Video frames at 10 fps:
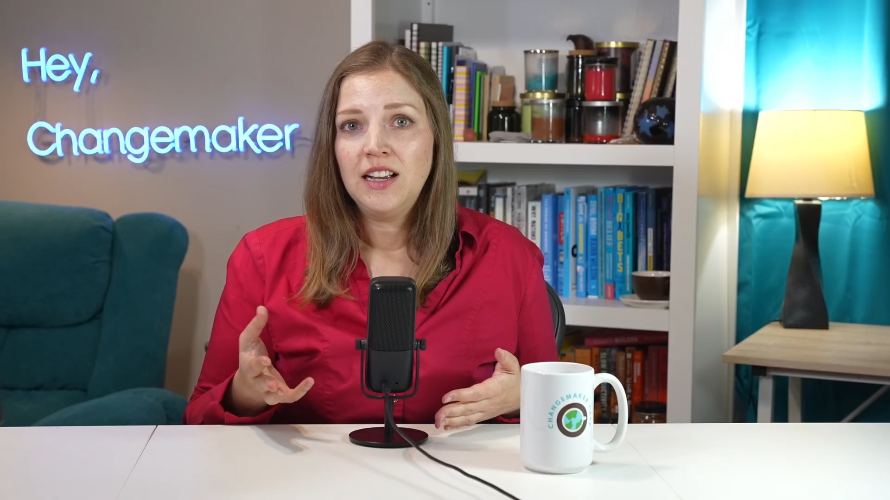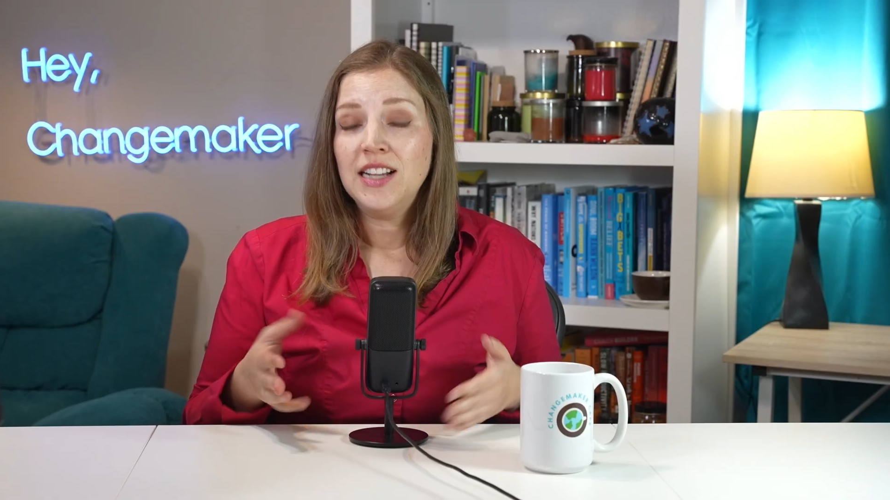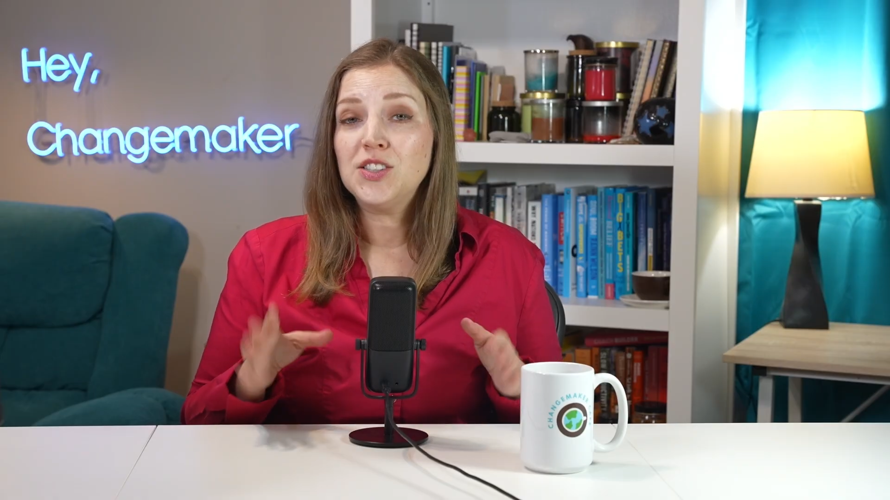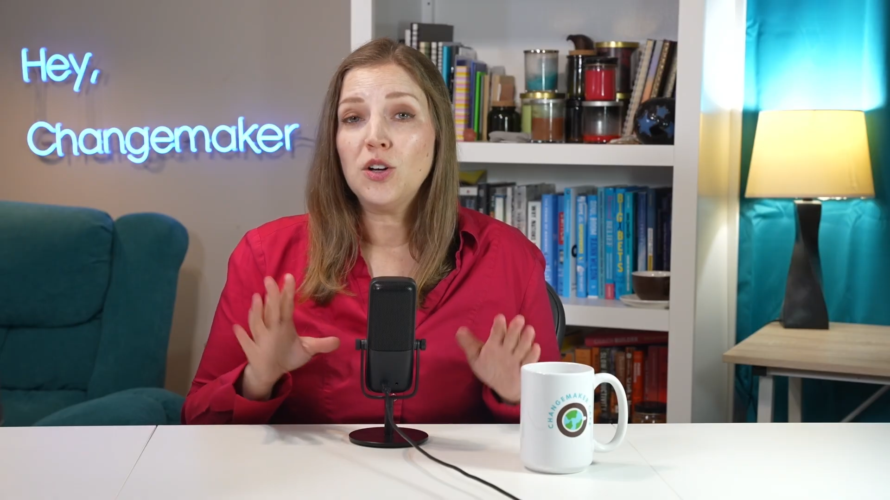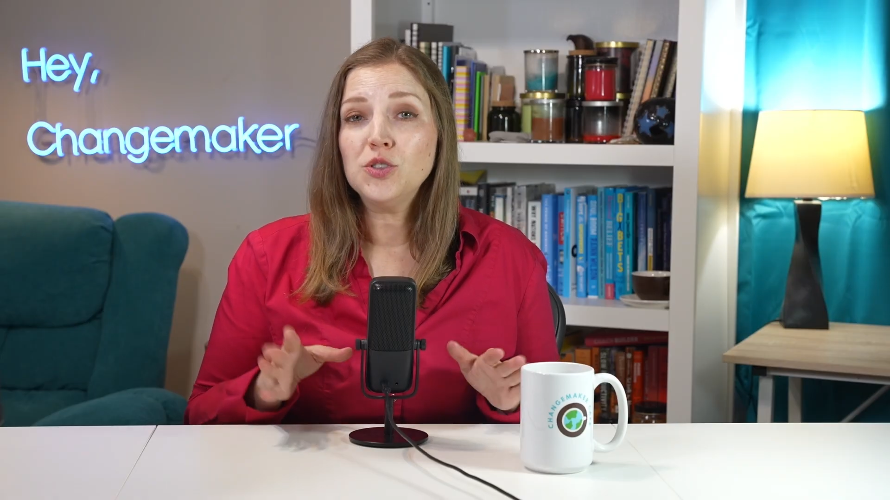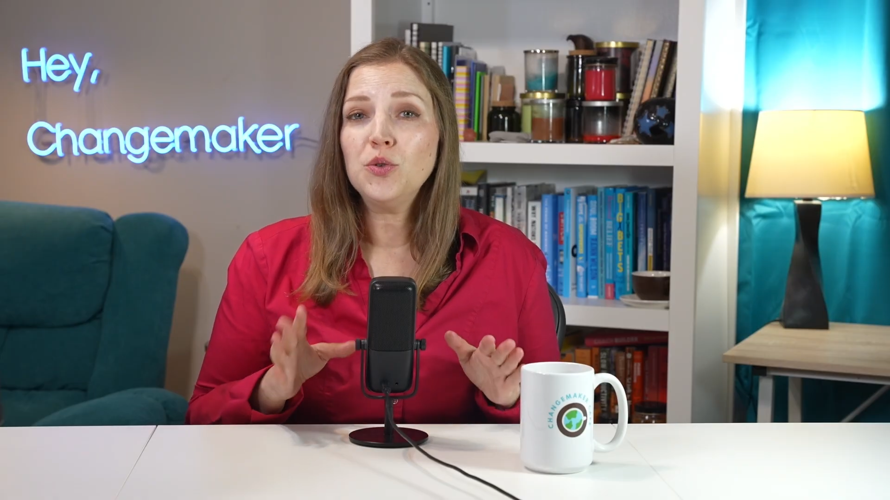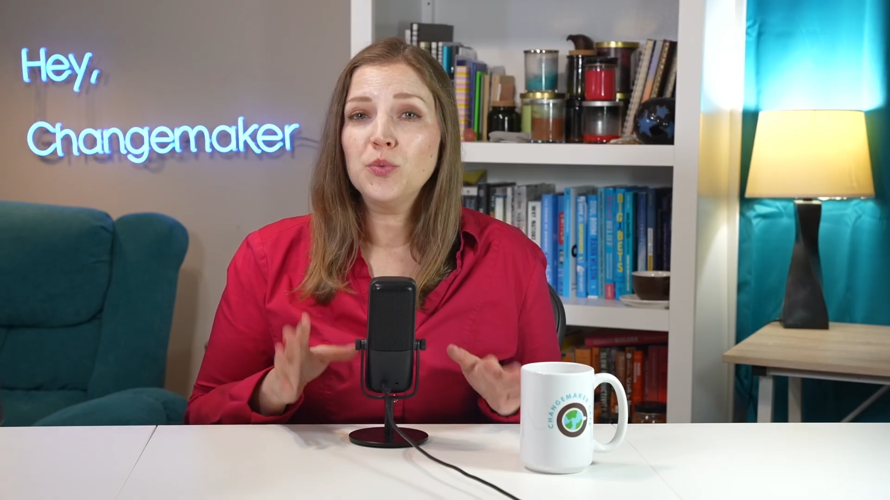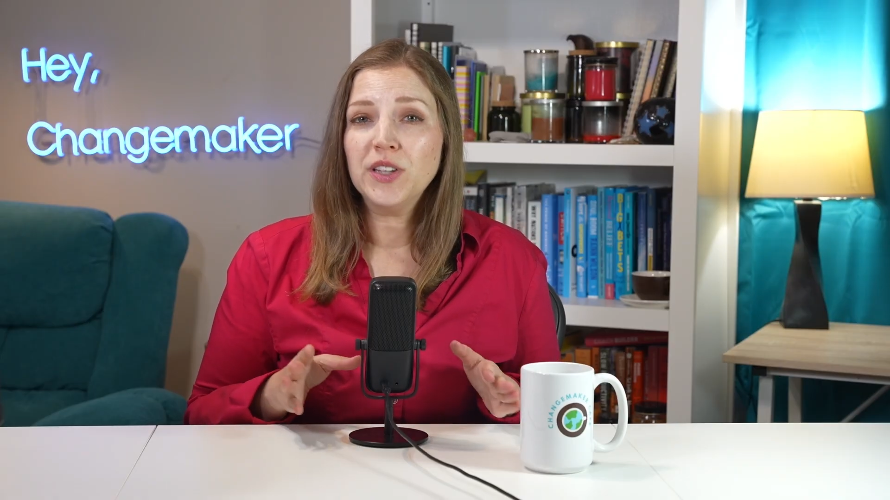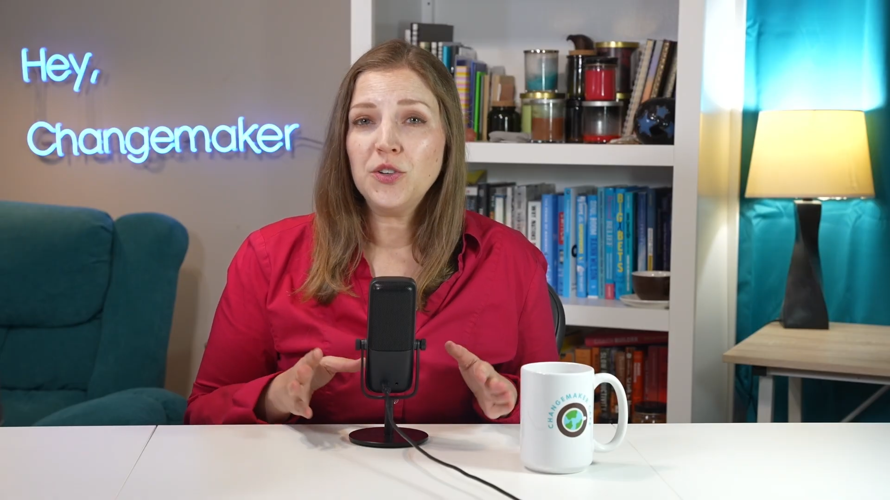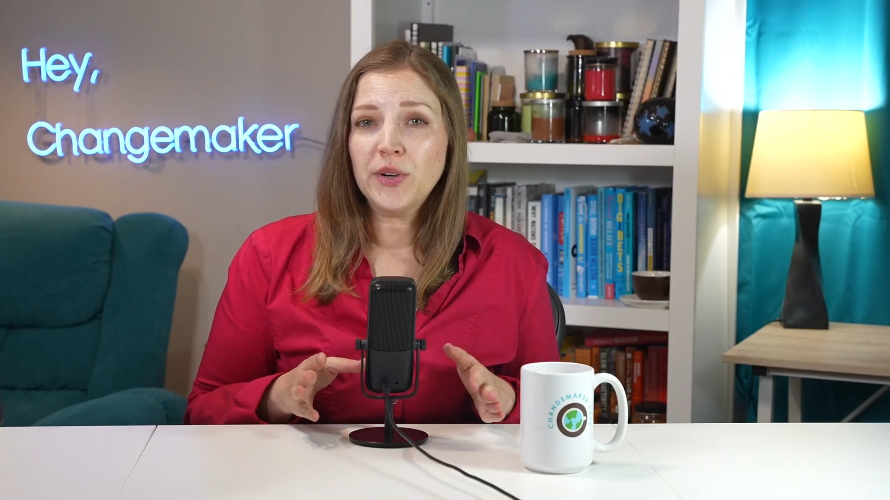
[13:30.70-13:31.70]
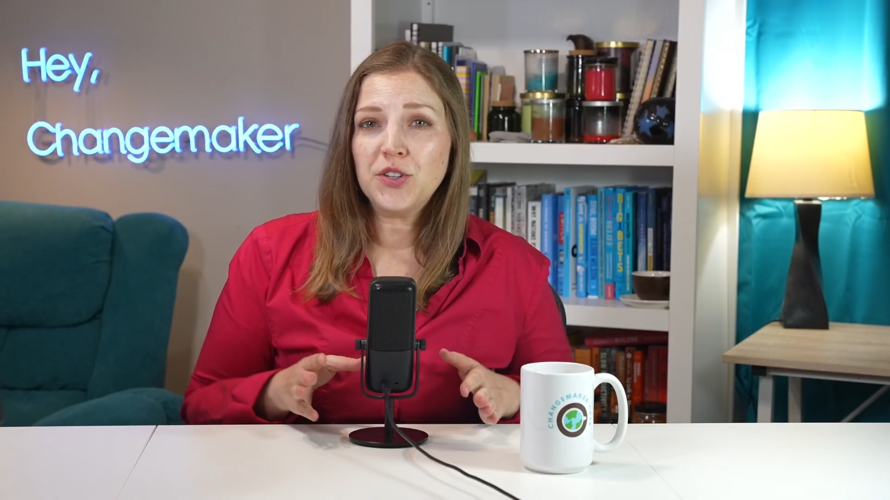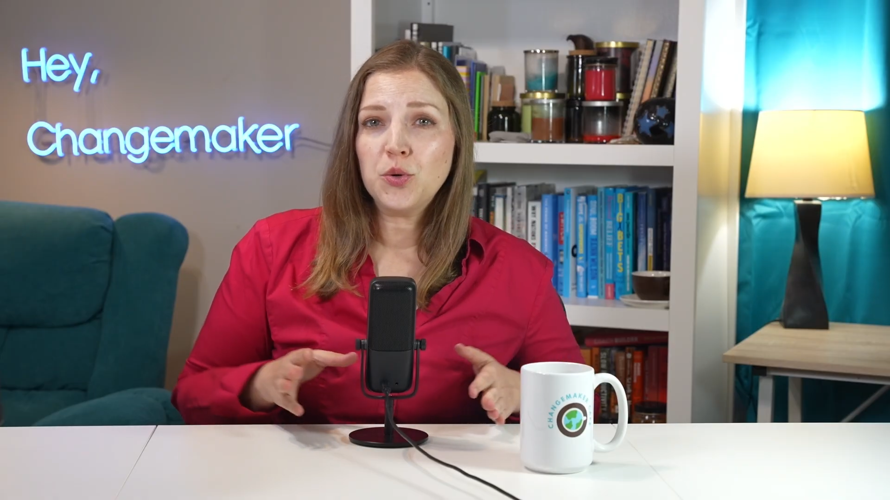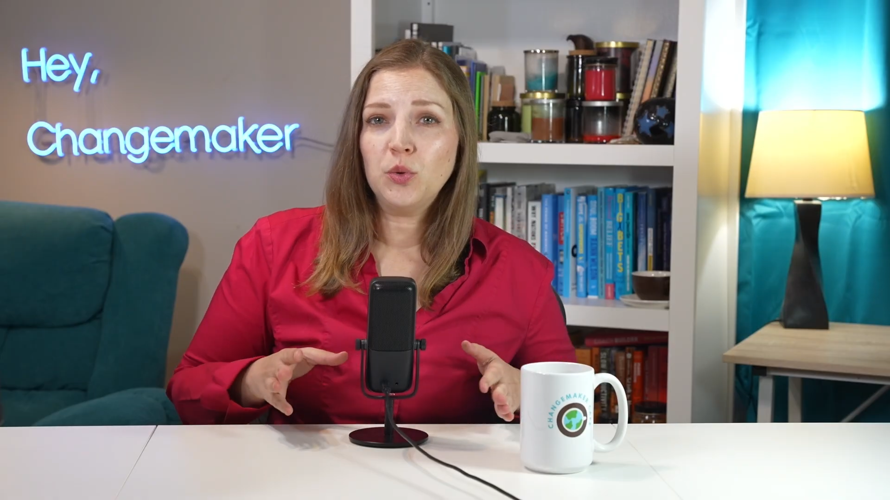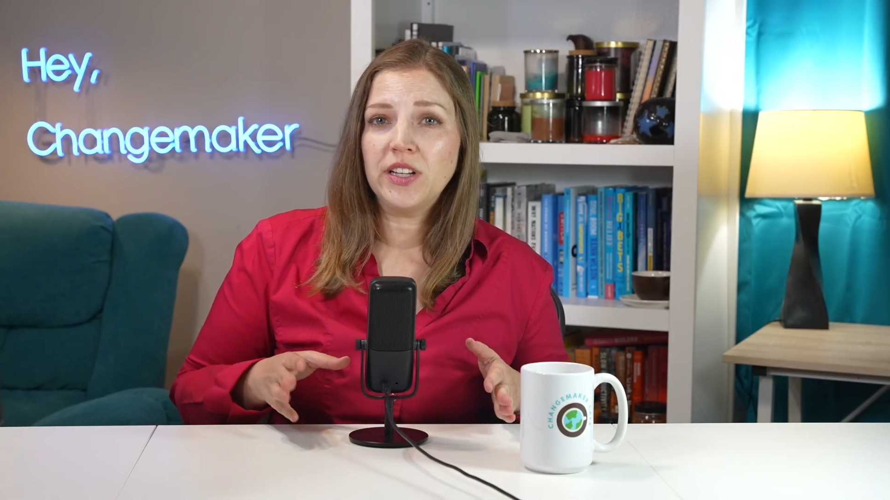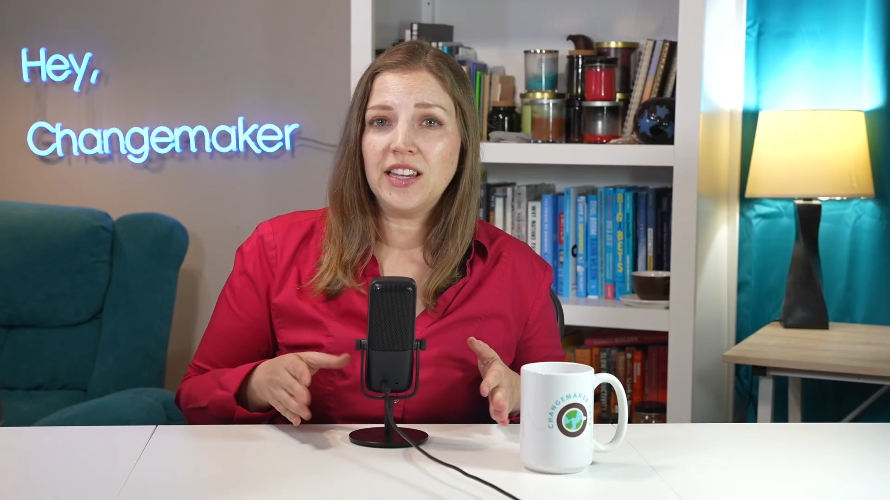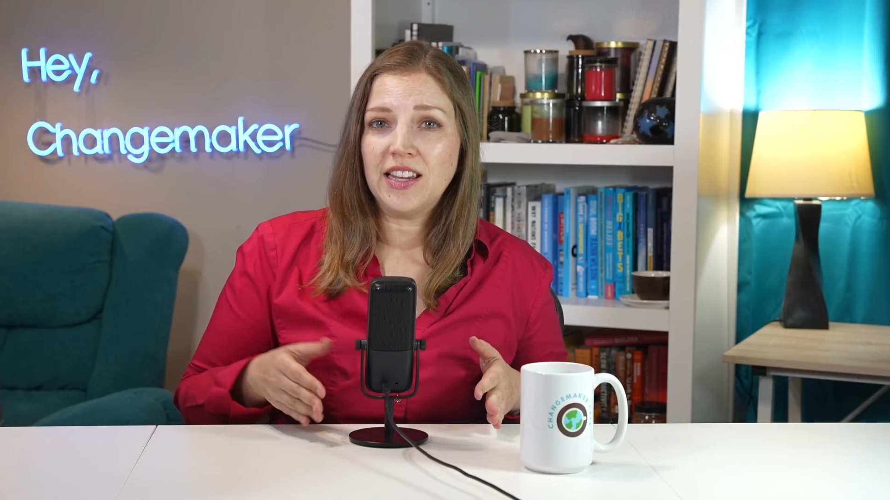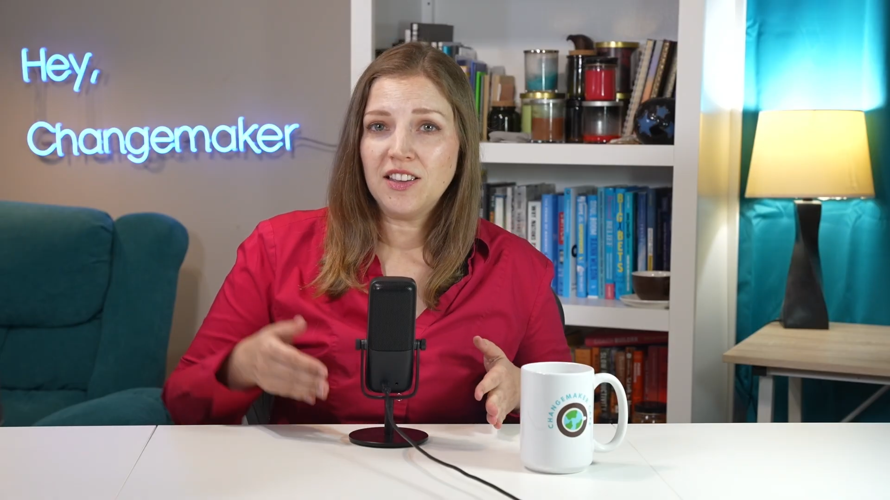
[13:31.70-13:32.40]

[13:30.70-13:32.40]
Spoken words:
It's also a really great tool to